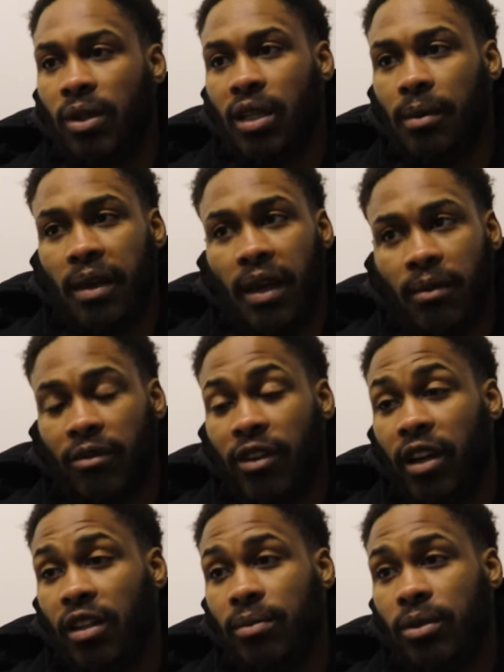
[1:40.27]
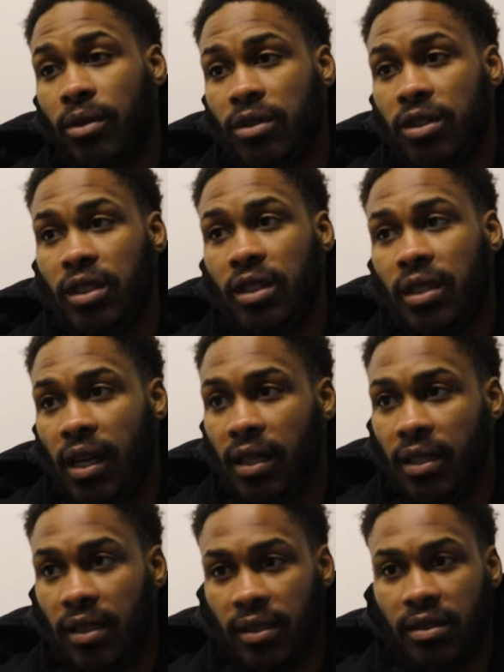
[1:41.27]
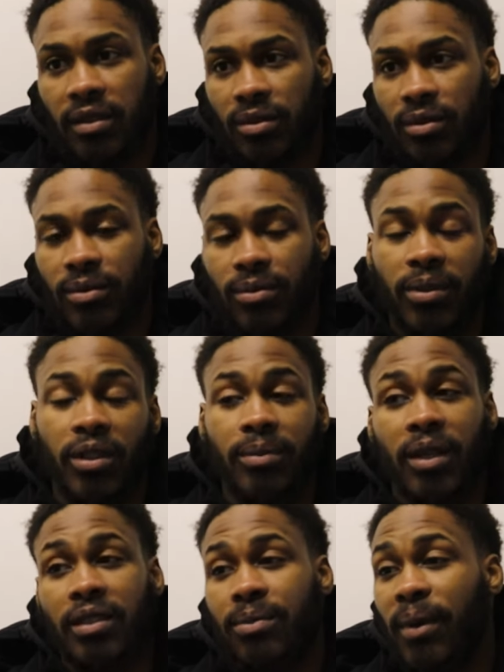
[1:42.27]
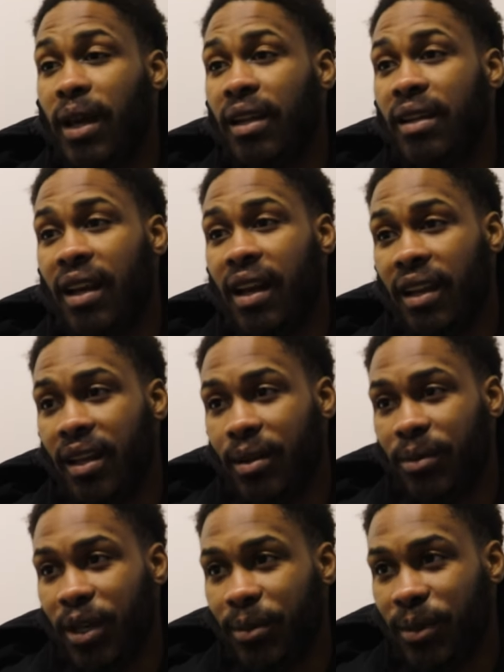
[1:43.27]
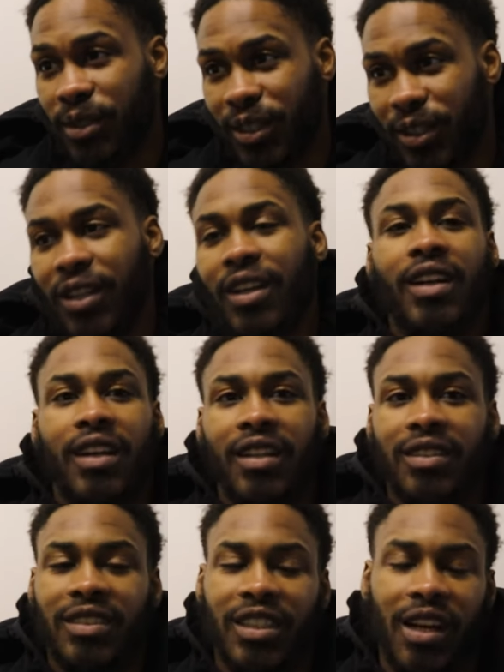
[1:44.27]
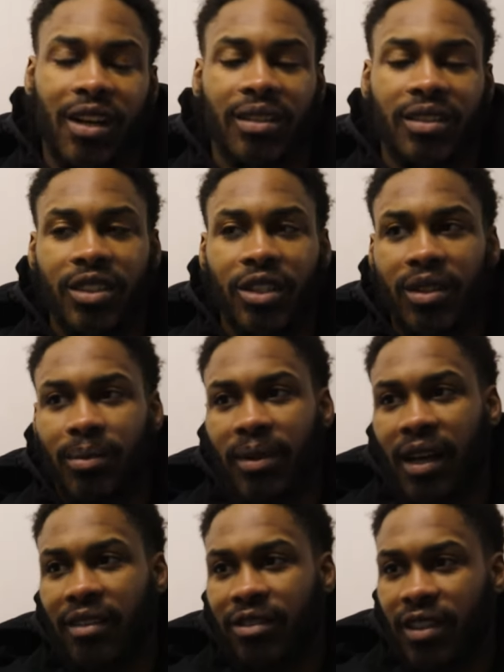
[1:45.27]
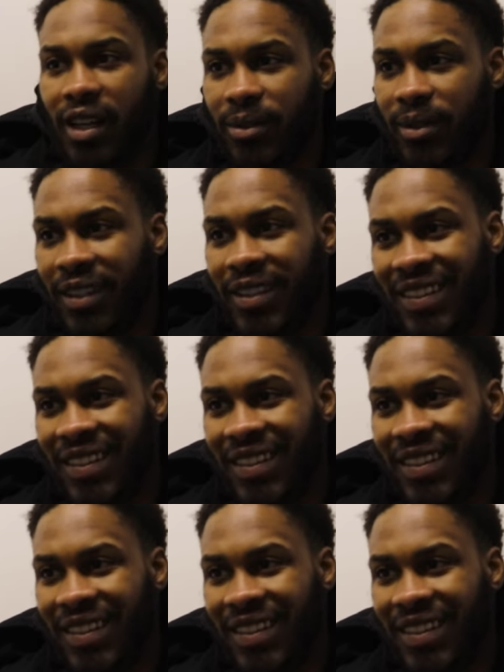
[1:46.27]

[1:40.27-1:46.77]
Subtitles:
Once I became available, she kind of pretty much made Danny come get me. So shout out to Jody Black for that one.